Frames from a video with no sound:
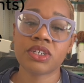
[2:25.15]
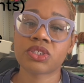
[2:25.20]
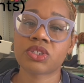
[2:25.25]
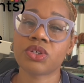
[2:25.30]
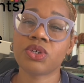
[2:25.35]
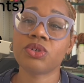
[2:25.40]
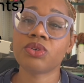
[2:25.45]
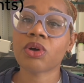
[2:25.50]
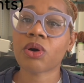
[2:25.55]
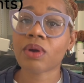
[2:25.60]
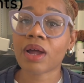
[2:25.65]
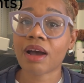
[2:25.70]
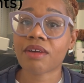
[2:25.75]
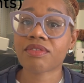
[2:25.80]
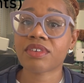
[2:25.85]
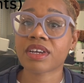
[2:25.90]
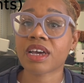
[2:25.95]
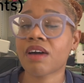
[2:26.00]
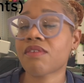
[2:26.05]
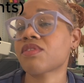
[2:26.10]
So you don't have
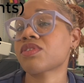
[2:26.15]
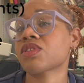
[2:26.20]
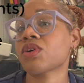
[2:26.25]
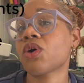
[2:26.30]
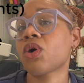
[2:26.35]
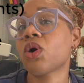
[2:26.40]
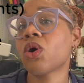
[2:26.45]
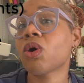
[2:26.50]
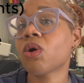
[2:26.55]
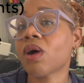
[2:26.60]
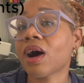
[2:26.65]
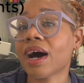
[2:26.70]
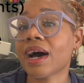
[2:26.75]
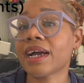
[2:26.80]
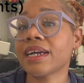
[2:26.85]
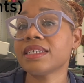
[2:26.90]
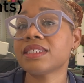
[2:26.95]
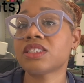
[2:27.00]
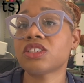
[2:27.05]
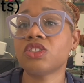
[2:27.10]
to cover the whole
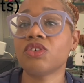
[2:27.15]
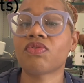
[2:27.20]
ice.